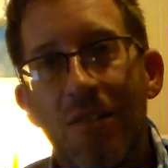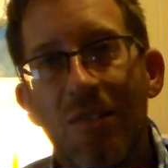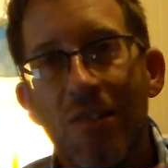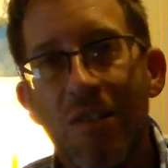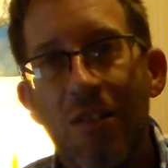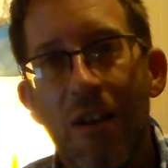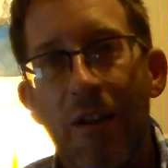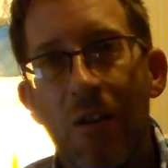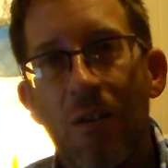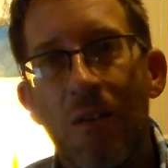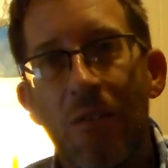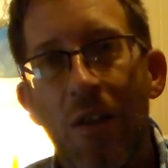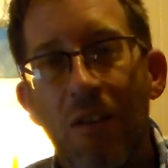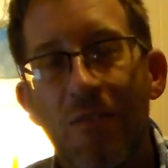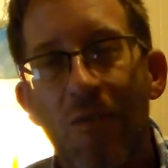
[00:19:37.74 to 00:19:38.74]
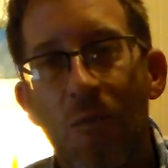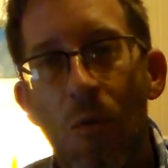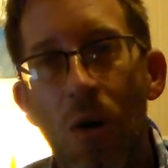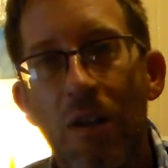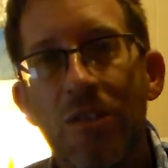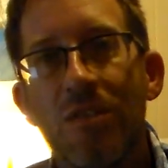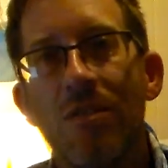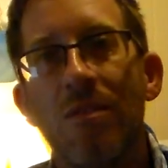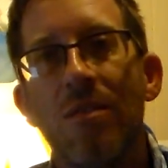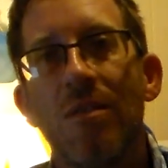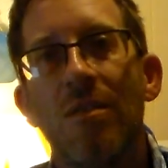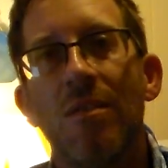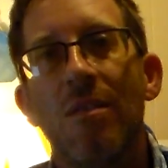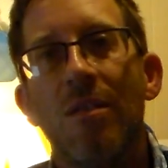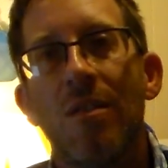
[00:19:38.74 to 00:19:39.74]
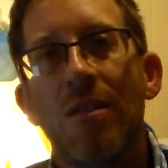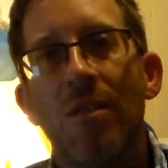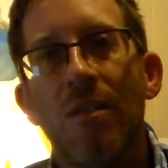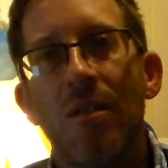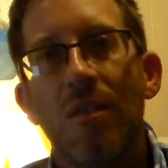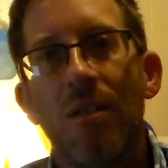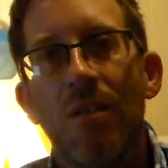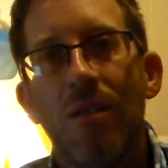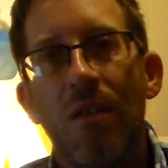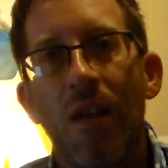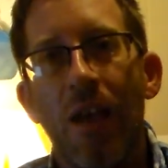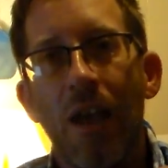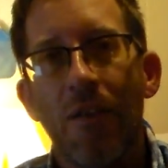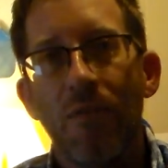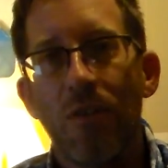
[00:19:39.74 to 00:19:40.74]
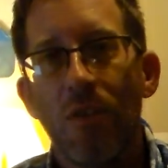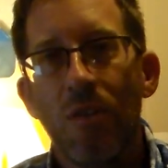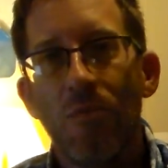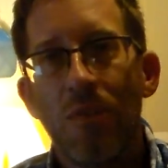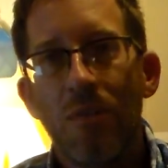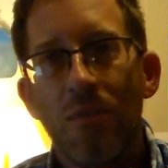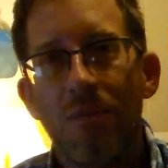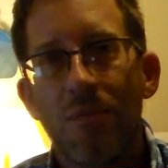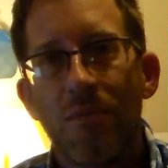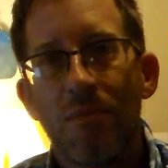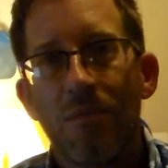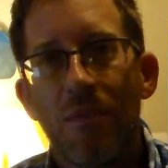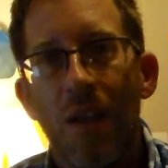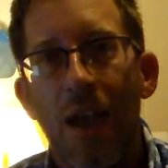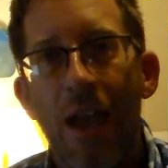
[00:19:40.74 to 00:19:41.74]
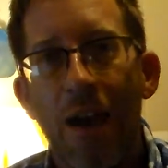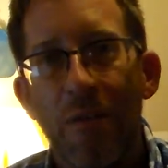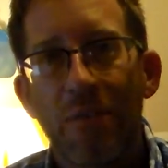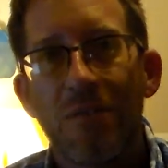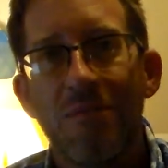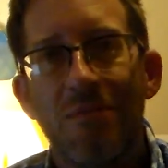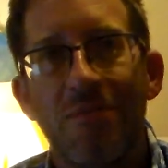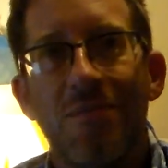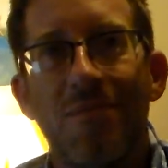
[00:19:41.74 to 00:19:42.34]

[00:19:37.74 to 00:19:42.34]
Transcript: See you later. Thanks for watching. Have a good one. Out.